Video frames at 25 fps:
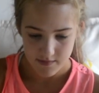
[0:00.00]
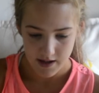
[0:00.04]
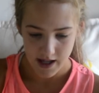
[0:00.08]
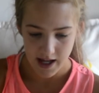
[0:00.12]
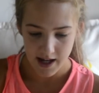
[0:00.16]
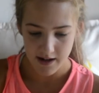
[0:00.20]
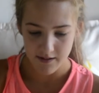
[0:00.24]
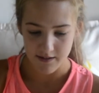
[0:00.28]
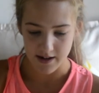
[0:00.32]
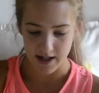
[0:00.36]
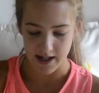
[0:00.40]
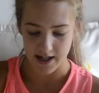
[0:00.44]

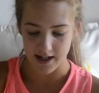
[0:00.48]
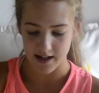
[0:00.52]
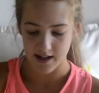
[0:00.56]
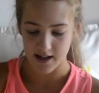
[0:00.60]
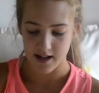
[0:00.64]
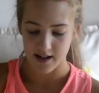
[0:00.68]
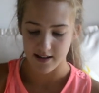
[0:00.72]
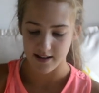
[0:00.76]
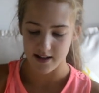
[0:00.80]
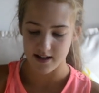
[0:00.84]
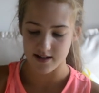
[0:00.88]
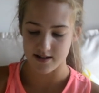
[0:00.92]
Anyway,
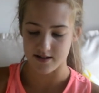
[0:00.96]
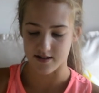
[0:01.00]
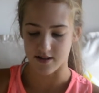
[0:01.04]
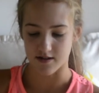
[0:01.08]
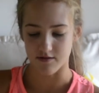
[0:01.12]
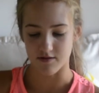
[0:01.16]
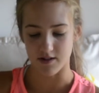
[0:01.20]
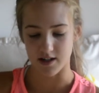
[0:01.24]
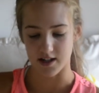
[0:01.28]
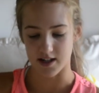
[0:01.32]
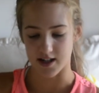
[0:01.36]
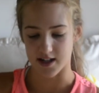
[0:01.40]
that's
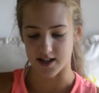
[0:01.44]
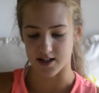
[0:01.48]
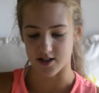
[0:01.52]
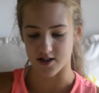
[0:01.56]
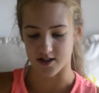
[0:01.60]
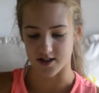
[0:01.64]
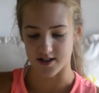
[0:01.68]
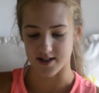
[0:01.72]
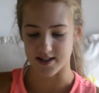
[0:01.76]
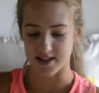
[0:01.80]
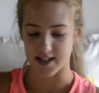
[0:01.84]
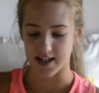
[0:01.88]
not really
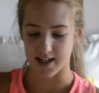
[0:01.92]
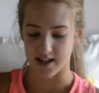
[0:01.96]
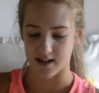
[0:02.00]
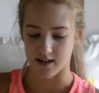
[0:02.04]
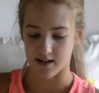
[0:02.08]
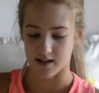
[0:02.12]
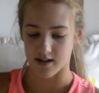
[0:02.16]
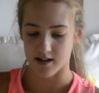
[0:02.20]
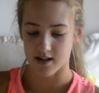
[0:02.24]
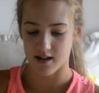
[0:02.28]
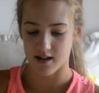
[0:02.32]
interesting.